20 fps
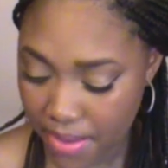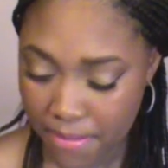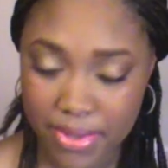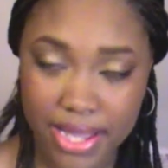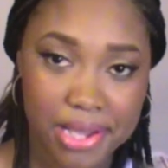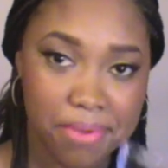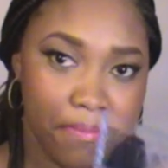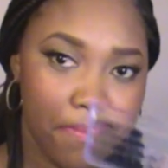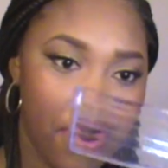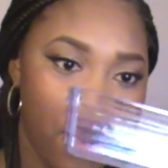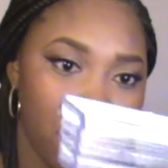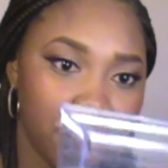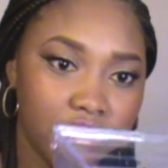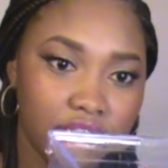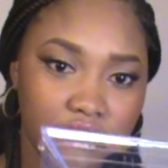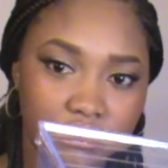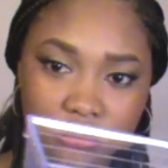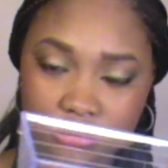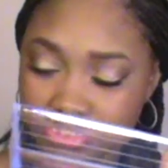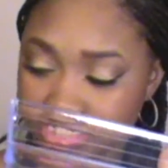But I
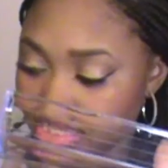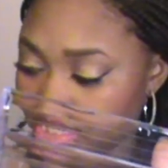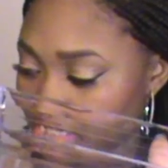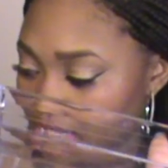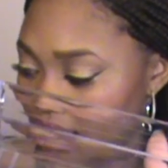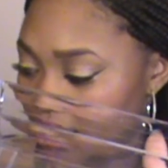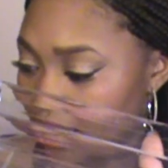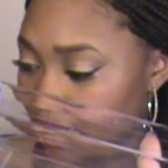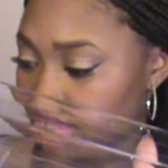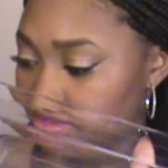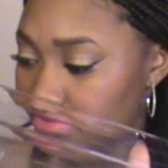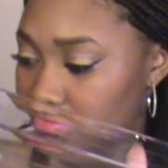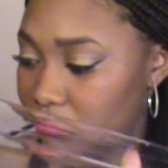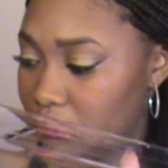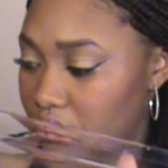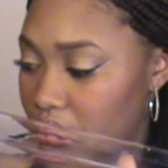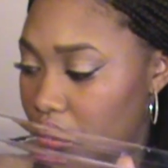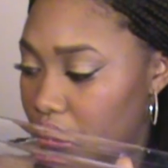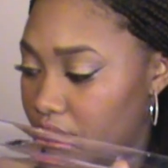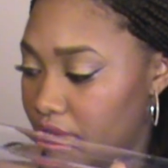purchased this, and I
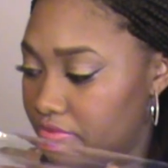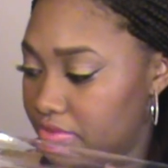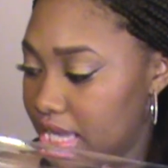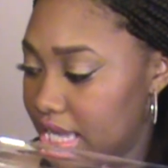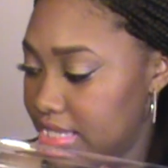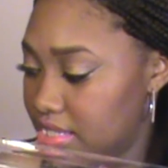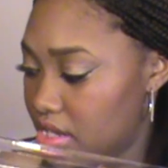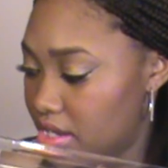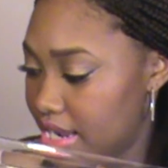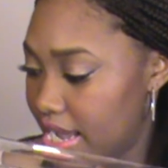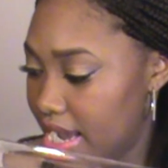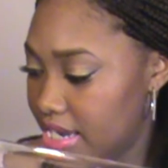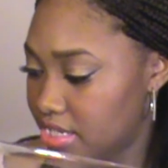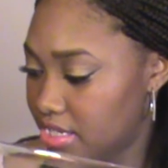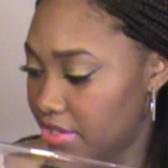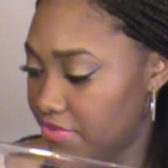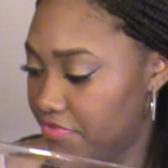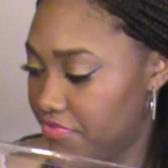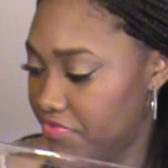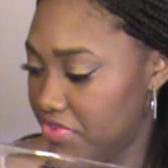don't know if that's gonna
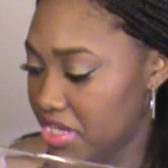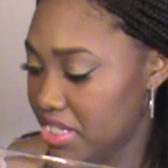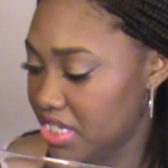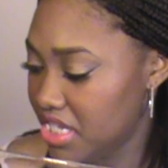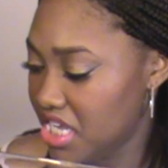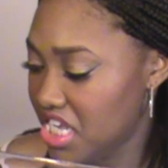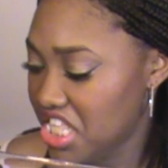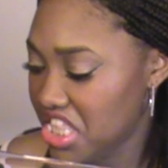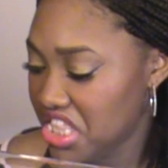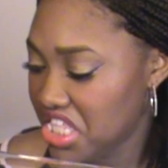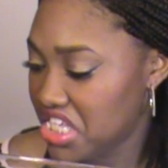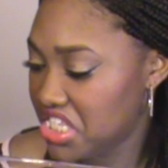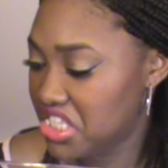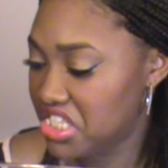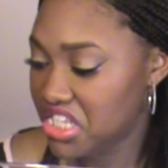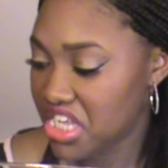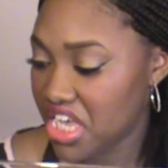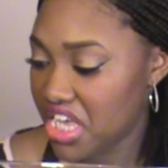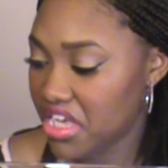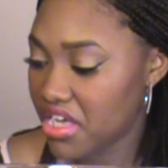actually fit in this
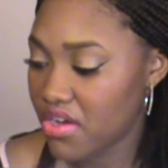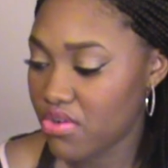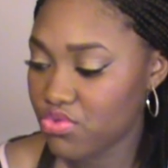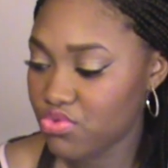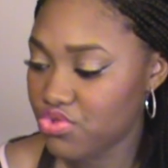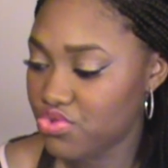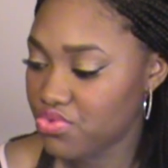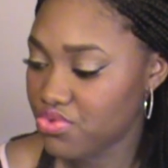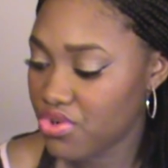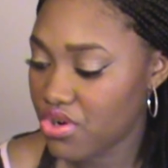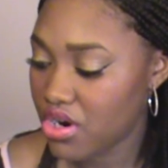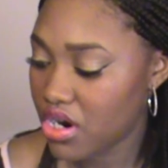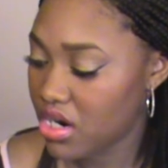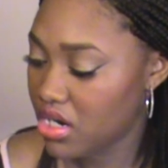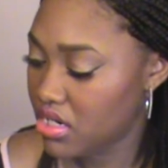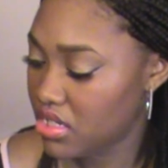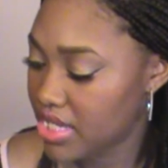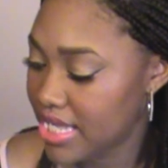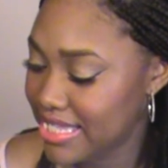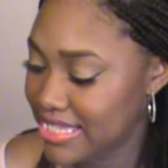dang old
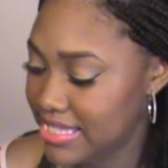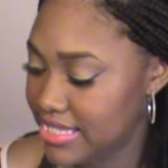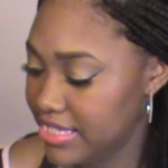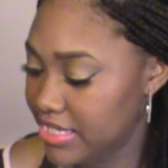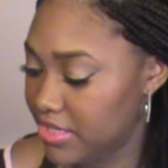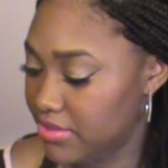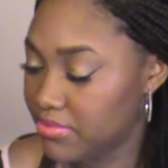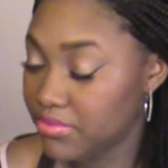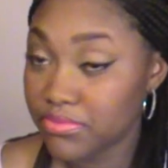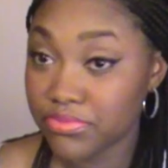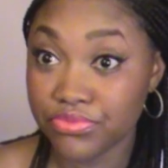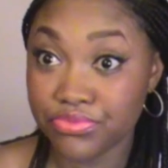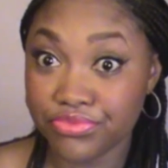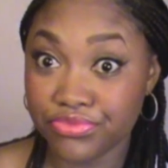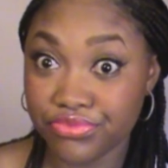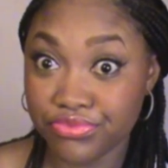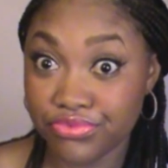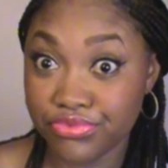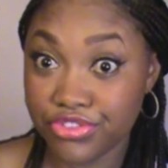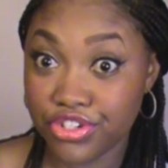drawer. Let's see.
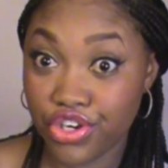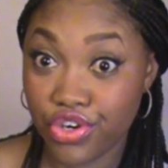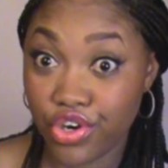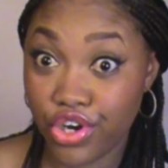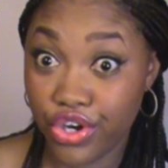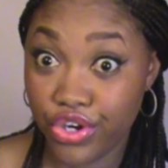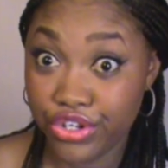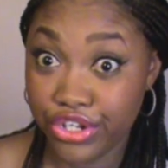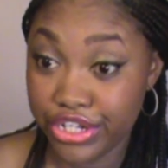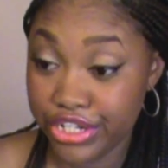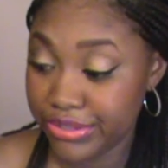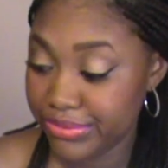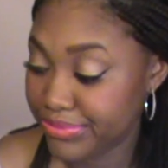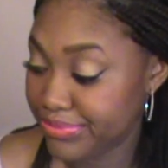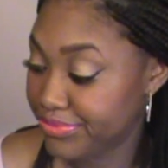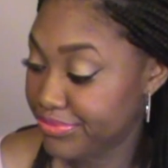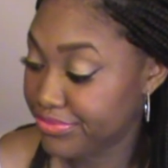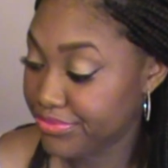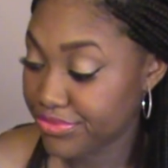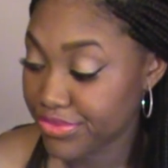Hold up.
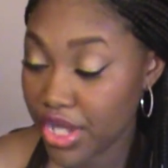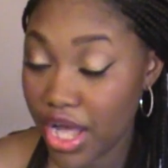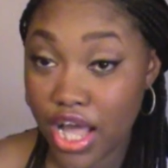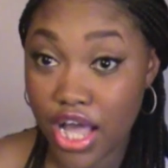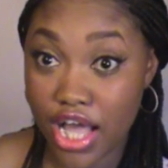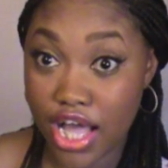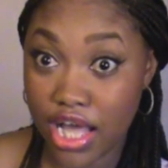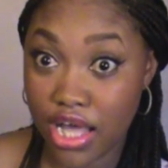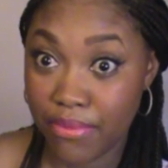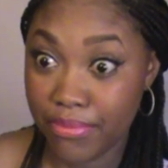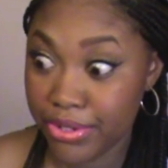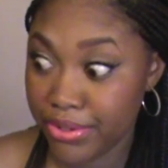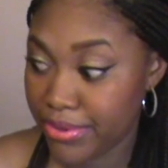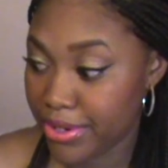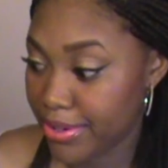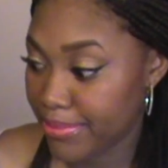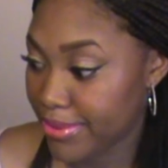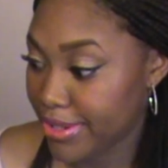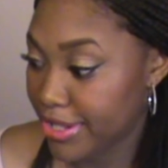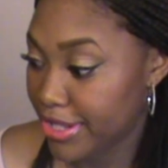I'll be
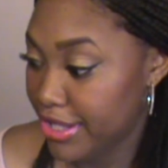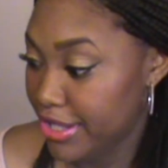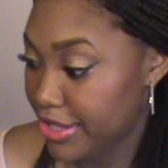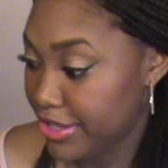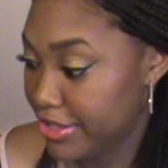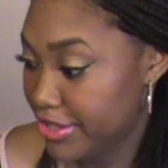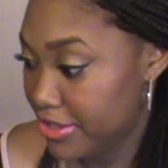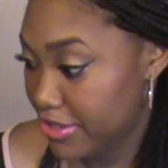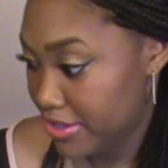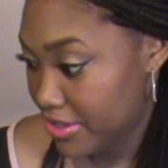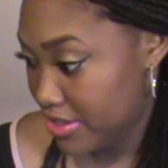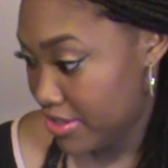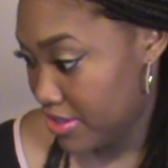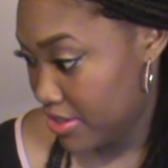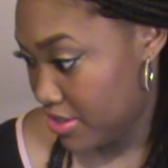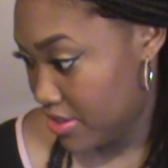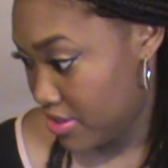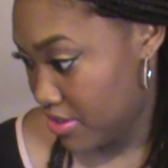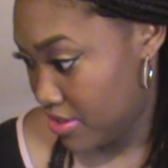right back.